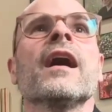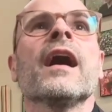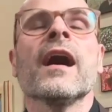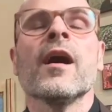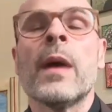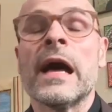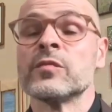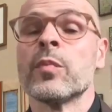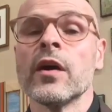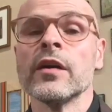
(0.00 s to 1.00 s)
As
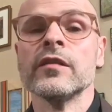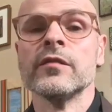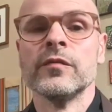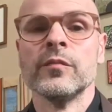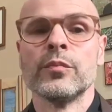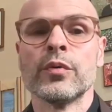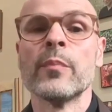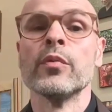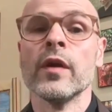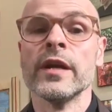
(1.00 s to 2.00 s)
part of
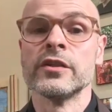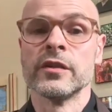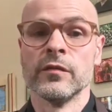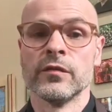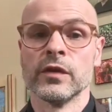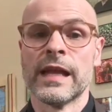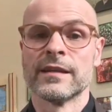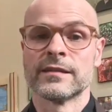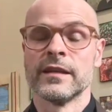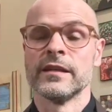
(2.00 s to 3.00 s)
preparation for
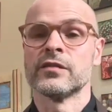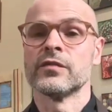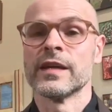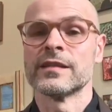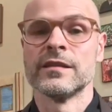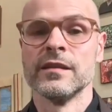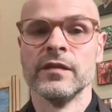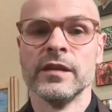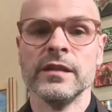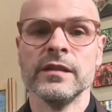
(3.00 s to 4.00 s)
last night's
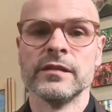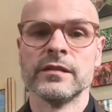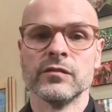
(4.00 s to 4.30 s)
festivities,